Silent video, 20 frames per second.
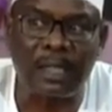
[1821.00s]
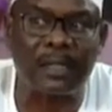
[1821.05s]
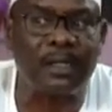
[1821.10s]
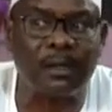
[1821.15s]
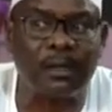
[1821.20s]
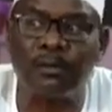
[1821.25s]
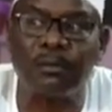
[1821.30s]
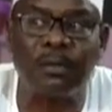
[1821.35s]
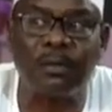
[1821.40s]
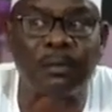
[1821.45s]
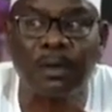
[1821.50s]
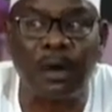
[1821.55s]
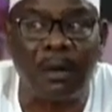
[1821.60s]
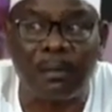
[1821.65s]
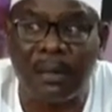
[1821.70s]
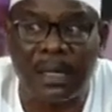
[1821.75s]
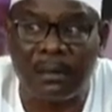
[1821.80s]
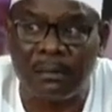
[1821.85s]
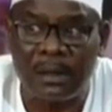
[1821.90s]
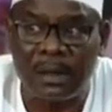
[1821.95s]
there will be
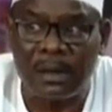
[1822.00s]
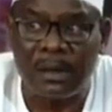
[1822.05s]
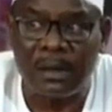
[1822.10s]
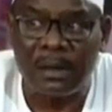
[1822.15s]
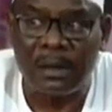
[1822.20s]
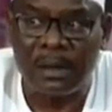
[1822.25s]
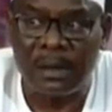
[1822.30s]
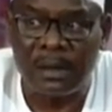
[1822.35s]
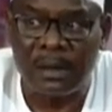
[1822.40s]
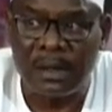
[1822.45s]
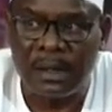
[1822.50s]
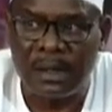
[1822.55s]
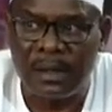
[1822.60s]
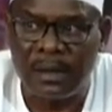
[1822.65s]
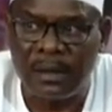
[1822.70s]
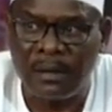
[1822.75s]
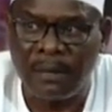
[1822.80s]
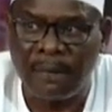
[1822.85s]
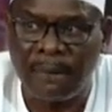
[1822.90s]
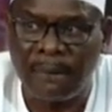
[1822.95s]
problem.
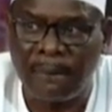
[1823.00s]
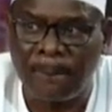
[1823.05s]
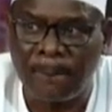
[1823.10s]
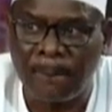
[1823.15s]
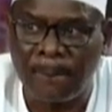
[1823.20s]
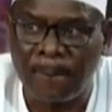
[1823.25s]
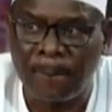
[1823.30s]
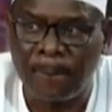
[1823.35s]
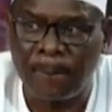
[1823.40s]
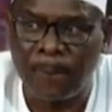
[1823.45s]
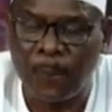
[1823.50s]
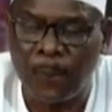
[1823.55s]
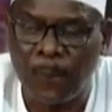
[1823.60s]
Well, on that